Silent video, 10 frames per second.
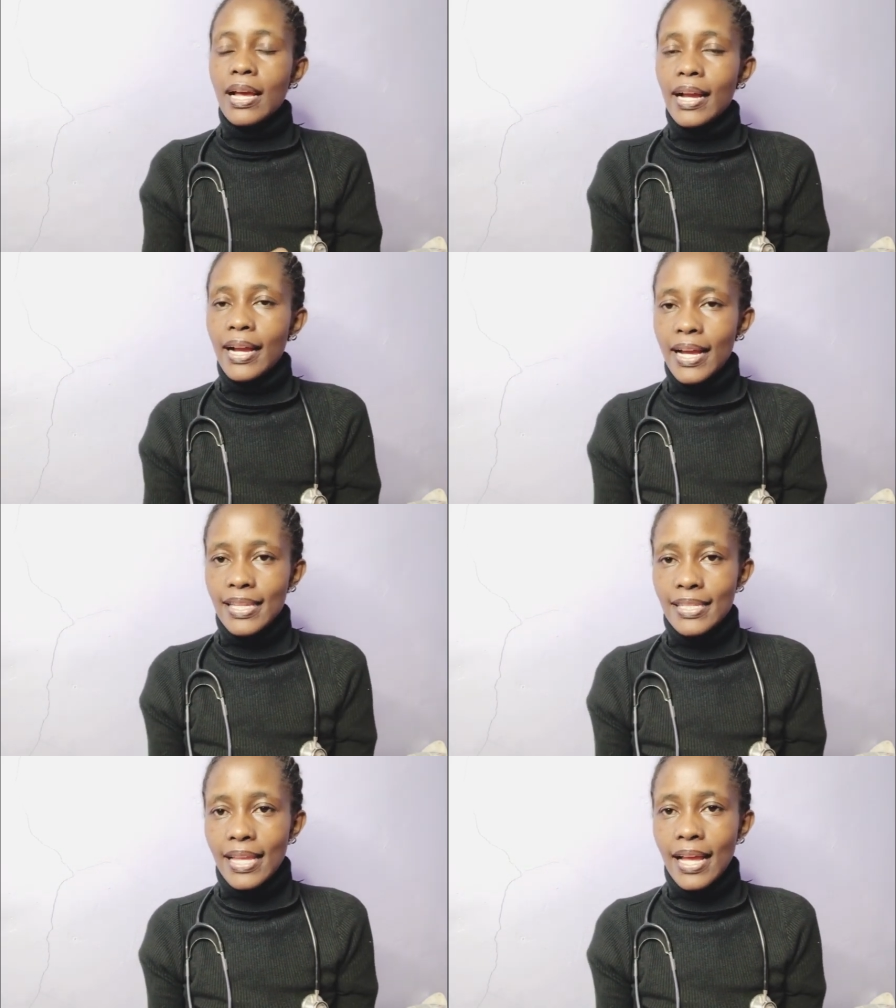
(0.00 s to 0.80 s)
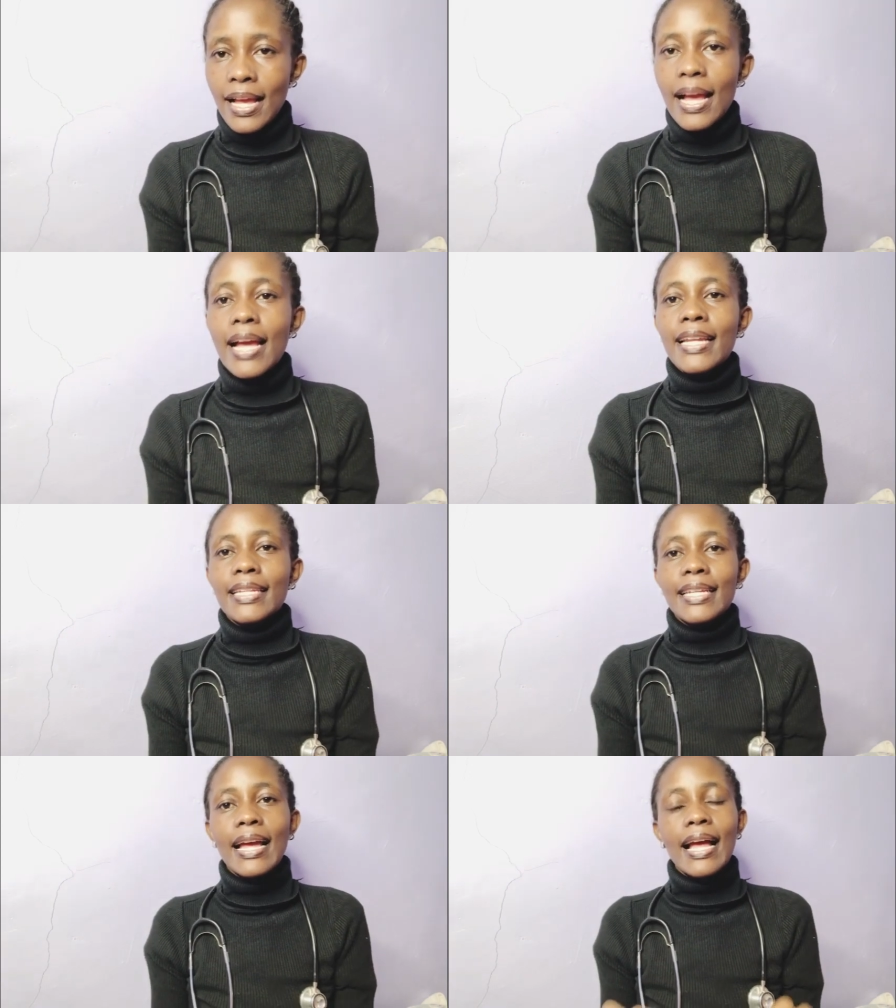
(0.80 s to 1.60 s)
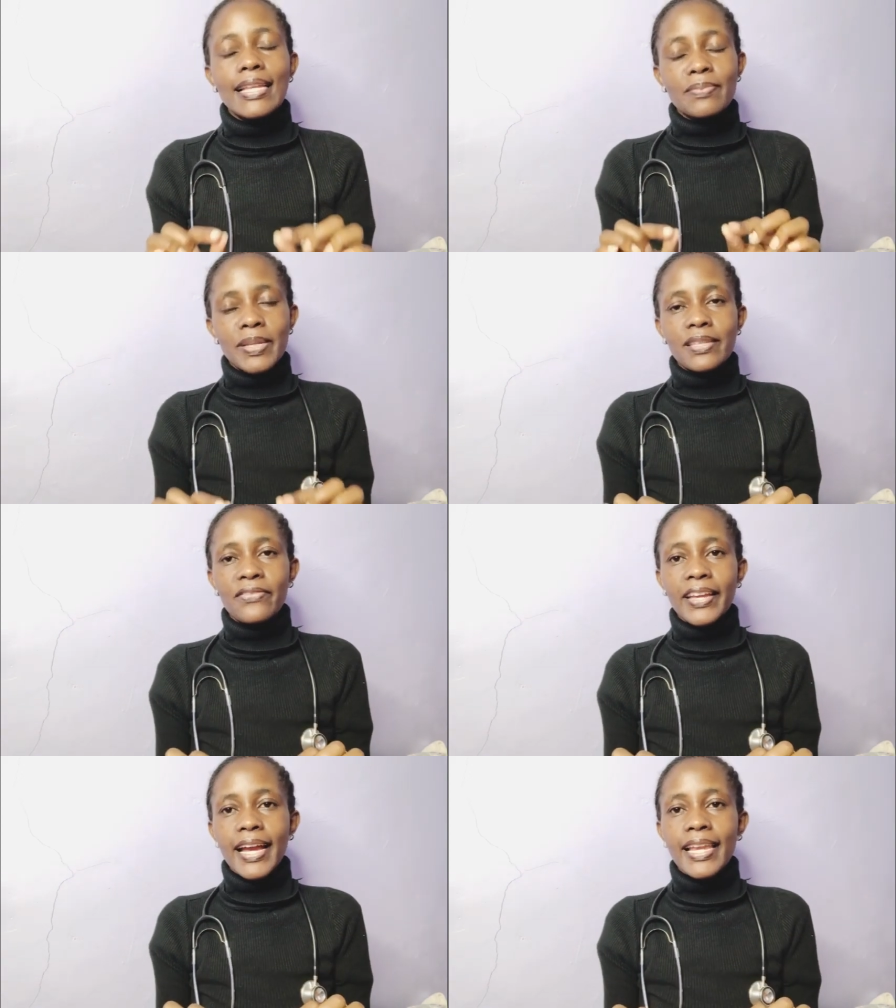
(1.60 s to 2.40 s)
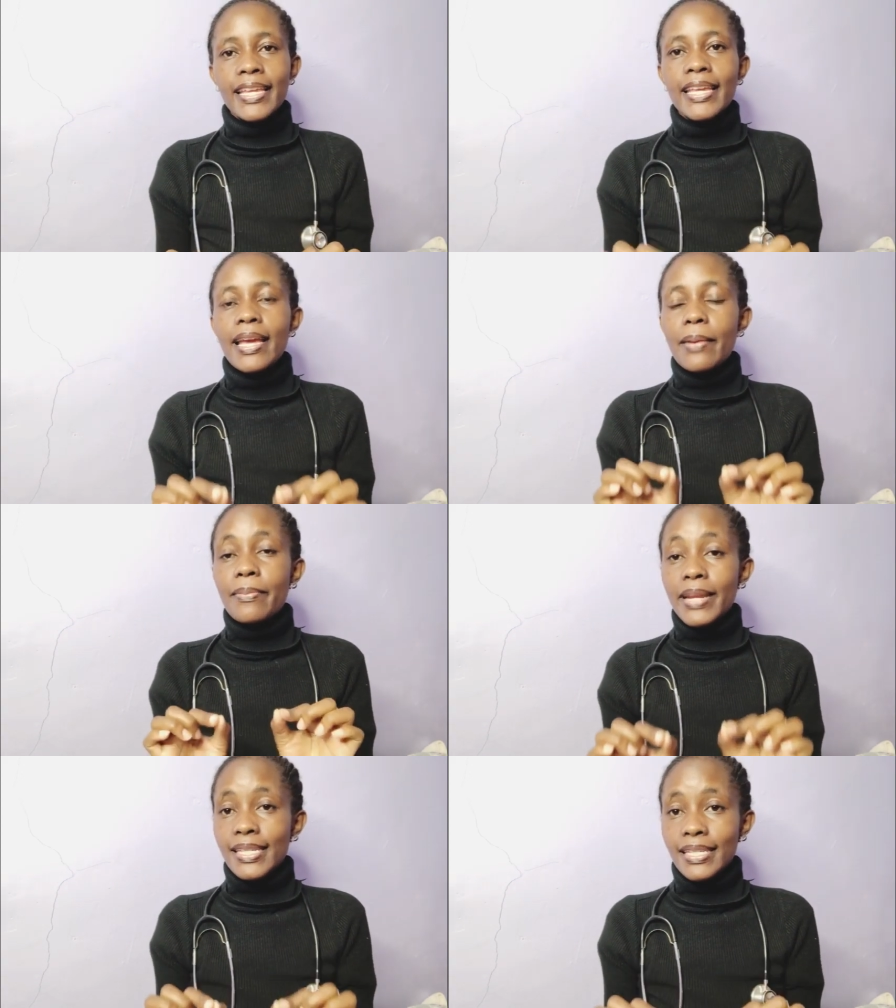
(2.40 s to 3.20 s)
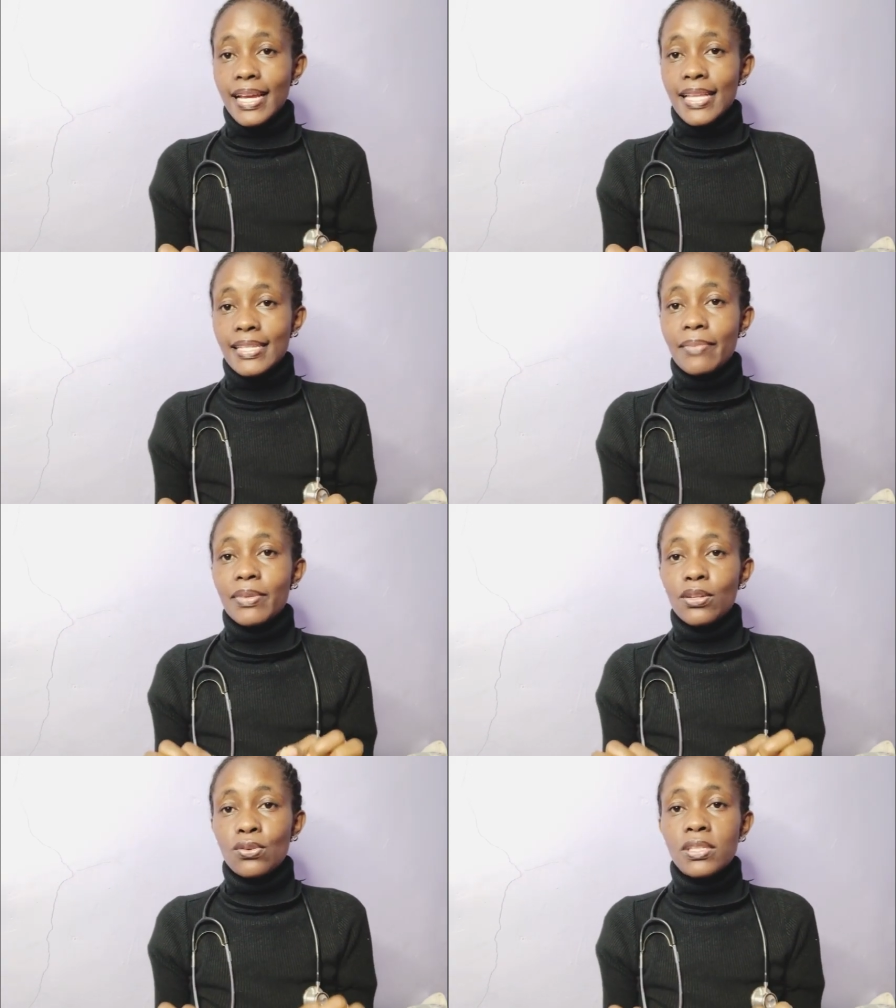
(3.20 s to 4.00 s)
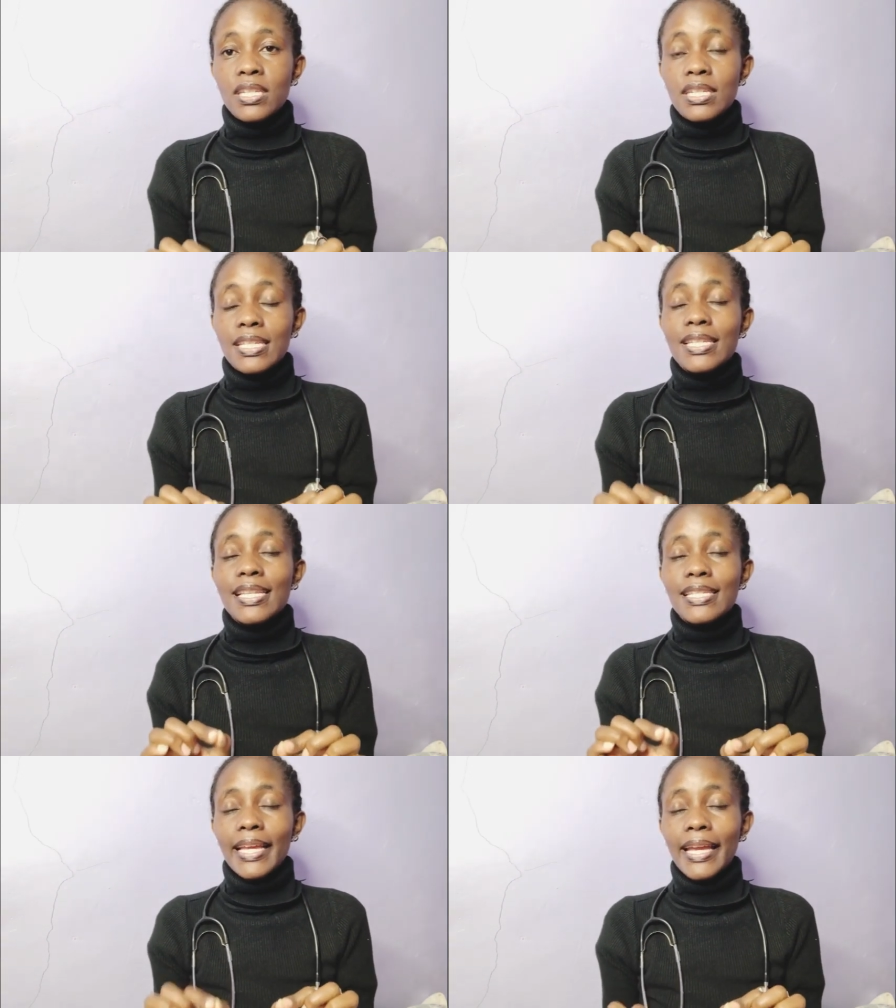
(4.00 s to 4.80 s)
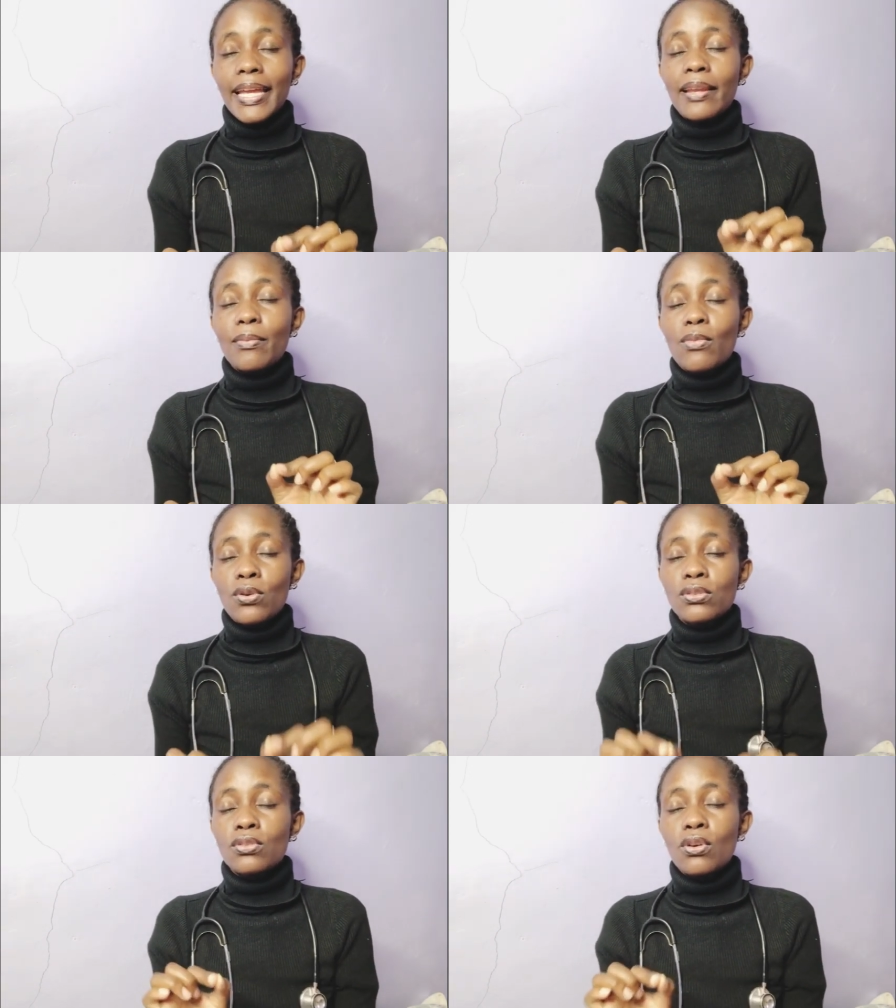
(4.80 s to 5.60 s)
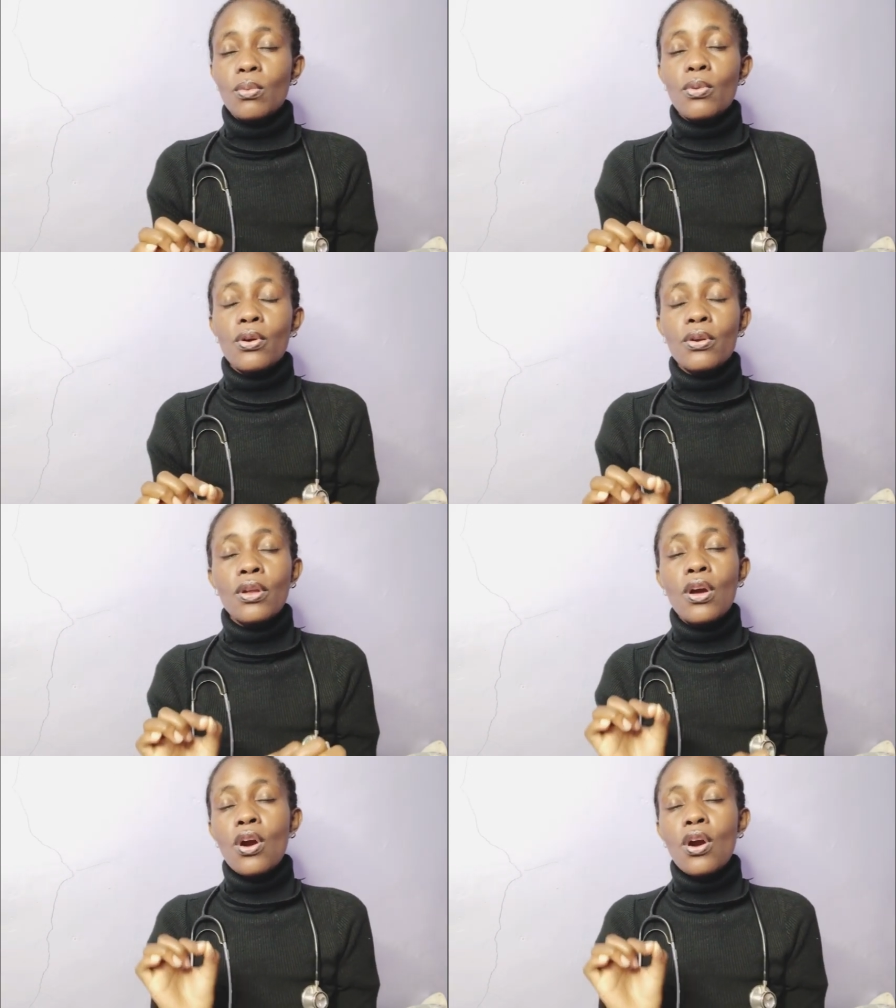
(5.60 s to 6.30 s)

cancer and specifically breast cancer because it is the second most common